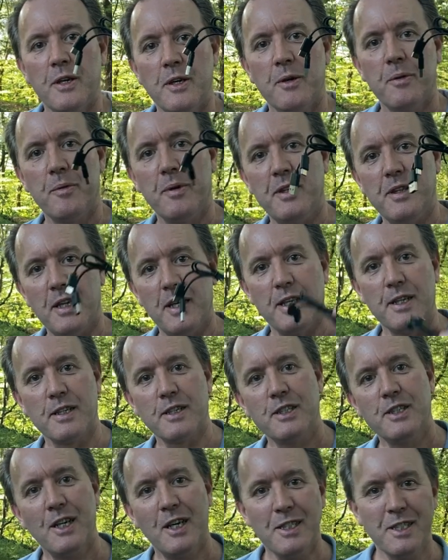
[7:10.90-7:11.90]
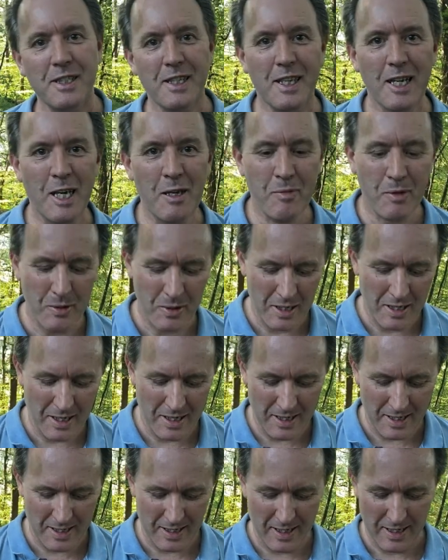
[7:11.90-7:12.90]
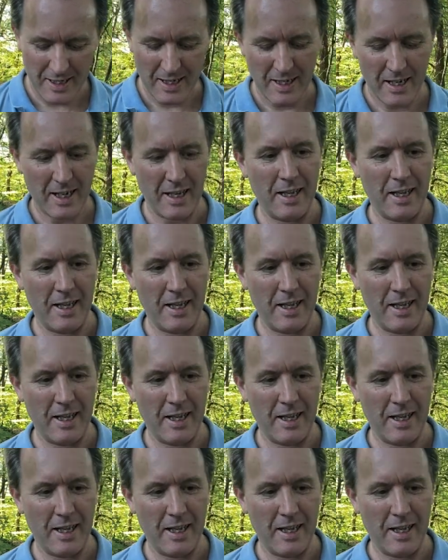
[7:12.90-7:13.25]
with a little charging cable, and